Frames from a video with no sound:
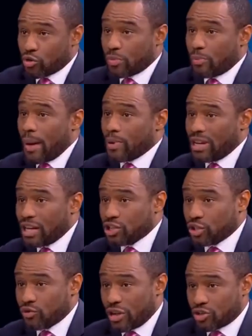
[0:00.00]
the
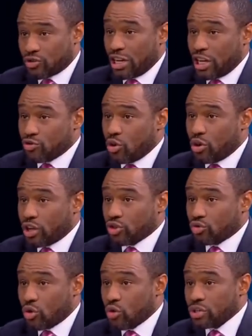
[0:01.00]
population registry. Israel
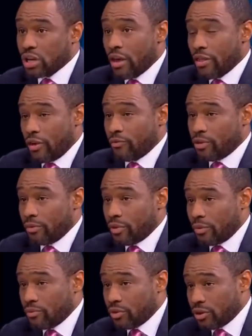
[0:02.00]
controls the, the, the,
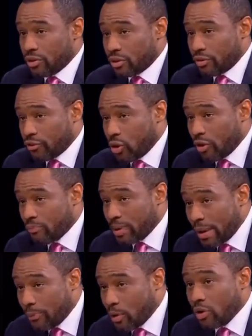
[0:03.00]
the, the flow of
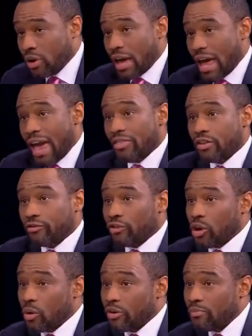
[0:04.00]
people and the
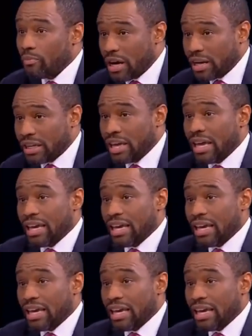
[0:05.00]
flow of money.